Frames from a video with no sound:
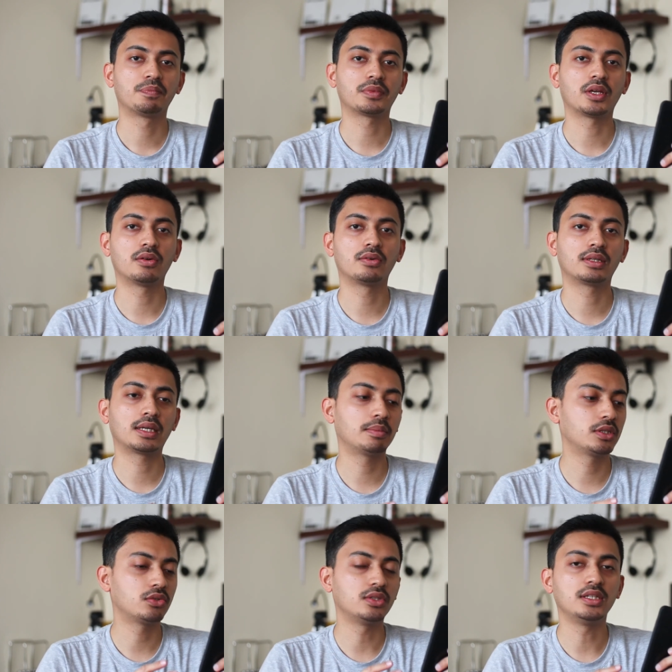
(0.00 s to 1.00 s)
Now
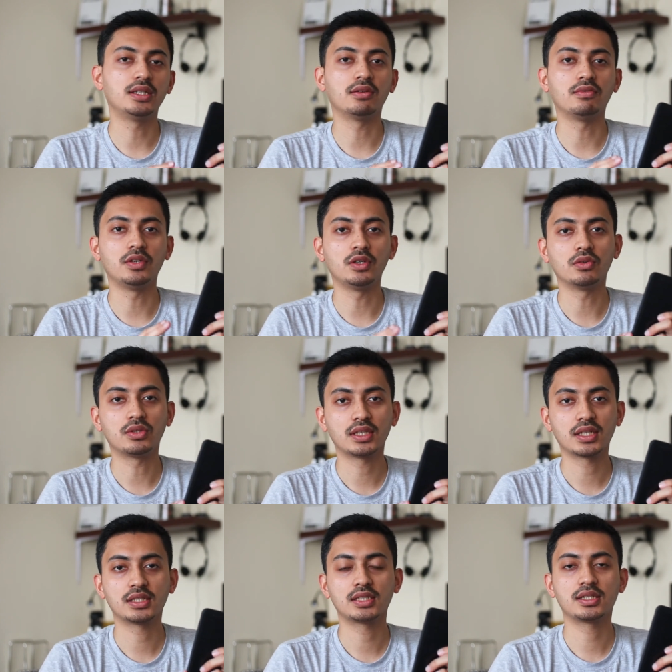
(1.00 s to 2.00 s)
coming to the video
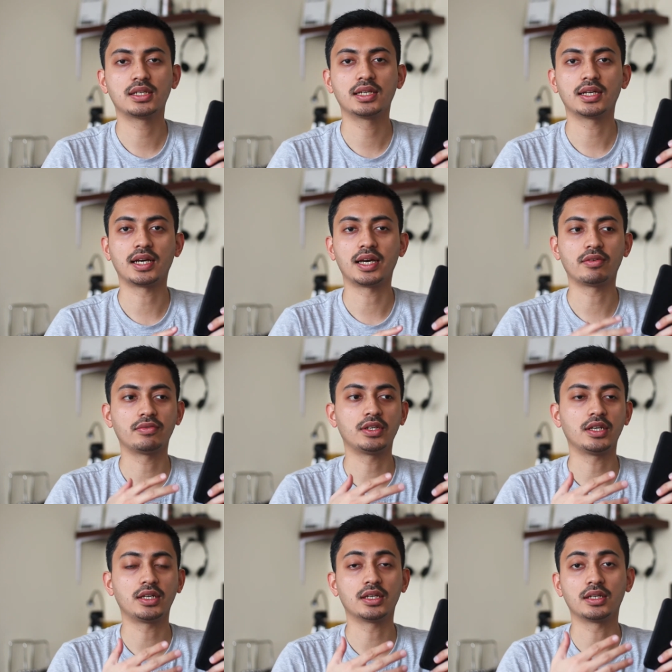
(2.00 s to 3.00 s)
test, I have
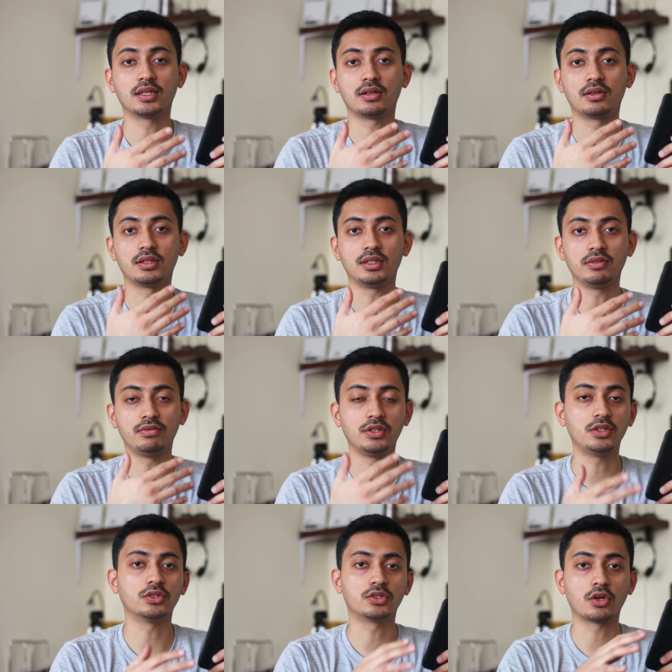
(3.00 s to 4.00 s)
taken all the
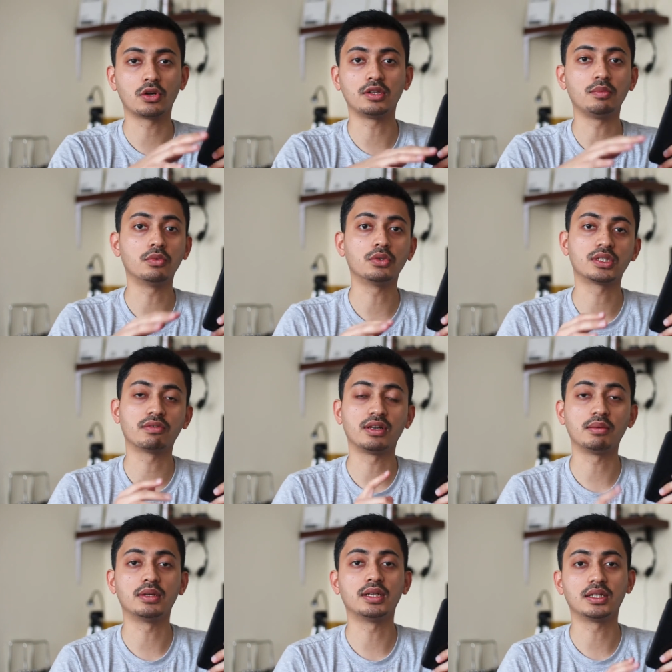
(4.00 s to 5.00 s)
videos, all the modes
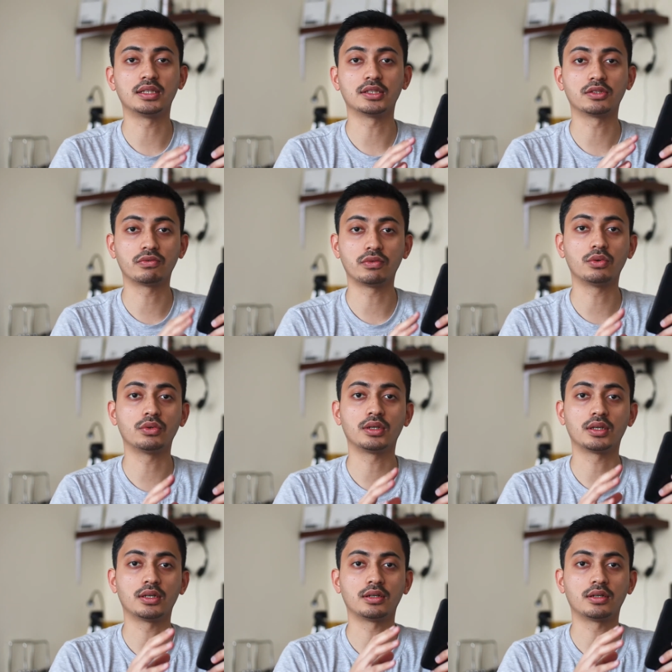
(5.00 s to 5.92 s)
available in this phone,